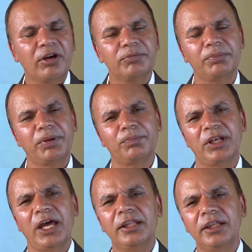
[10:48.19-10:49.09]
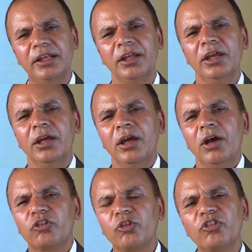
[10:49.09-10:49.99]
of the people. And then
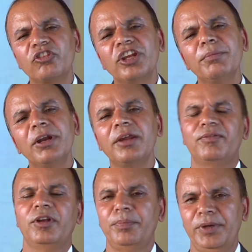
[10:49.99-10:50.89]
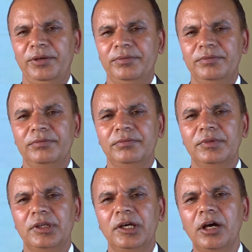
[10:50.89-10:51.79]
sustainable development
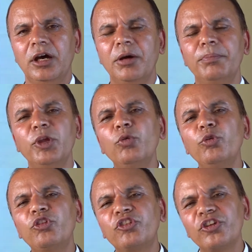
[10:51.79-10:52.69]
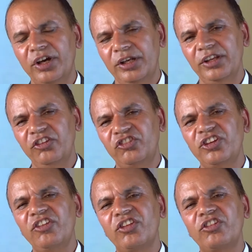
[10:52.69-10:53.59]
views on,
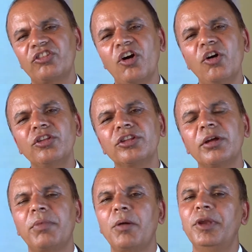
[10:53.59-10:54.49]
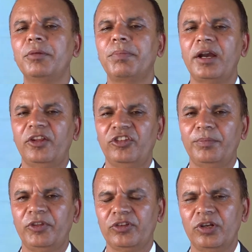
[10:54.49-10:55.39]
stresses on the public
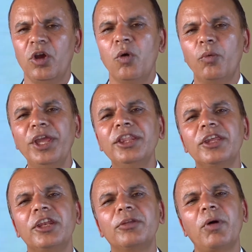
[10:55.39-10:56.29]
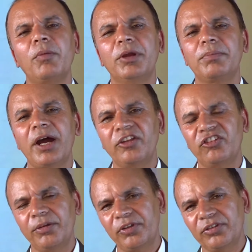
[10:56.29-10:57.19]
participation. When there is public
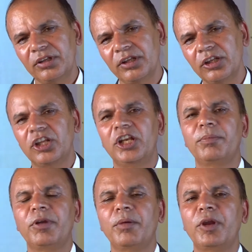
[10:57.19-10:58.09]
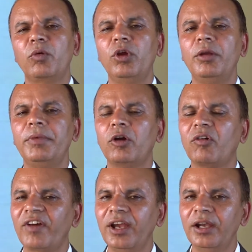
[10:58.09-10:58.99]
participation, the development will be
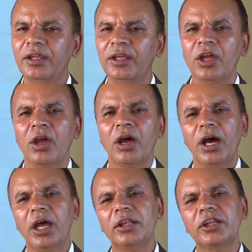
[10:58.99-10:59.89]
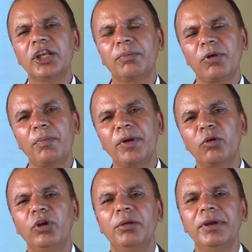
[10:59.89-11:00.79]
eco-friendly and the
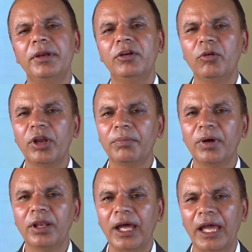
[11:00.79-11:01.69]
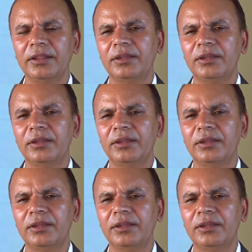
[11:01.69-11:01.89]
development will be durable, and